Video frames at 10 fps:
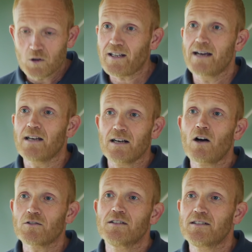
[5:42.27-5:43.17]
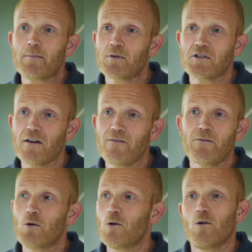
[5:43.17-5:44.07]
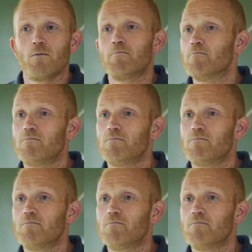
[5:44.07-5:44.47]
stays at a constant temperature for